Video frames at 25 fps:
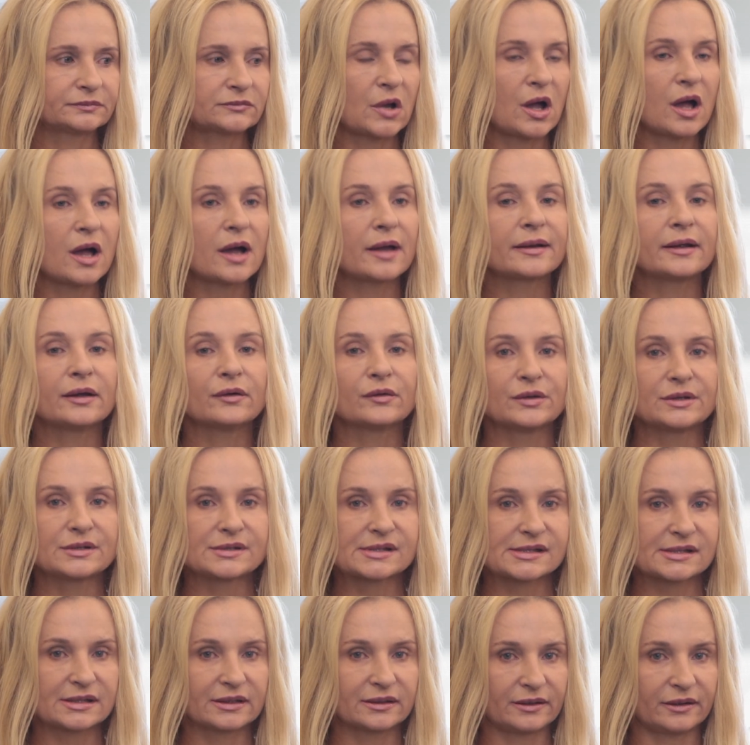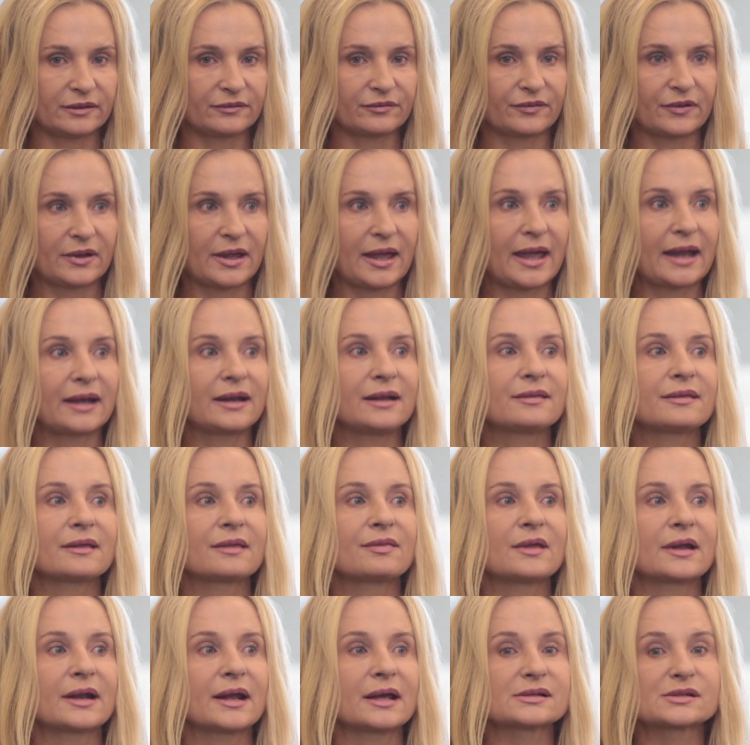Hot areas to live.
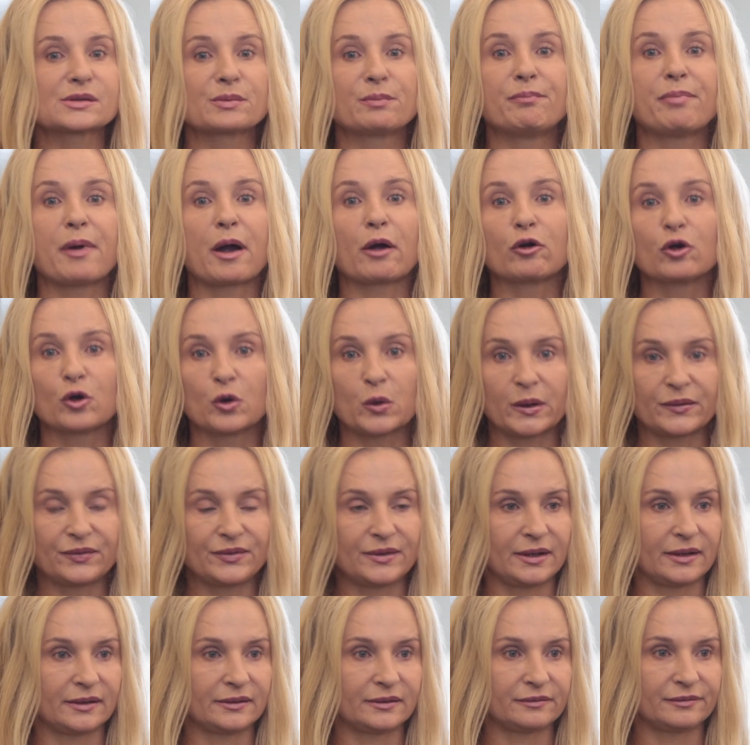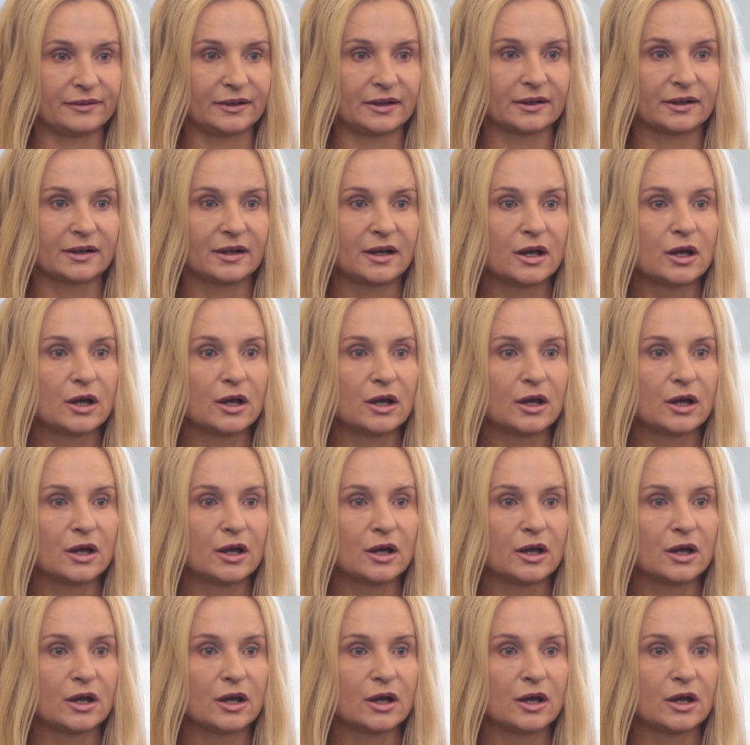Anything that has a borough at the end of it.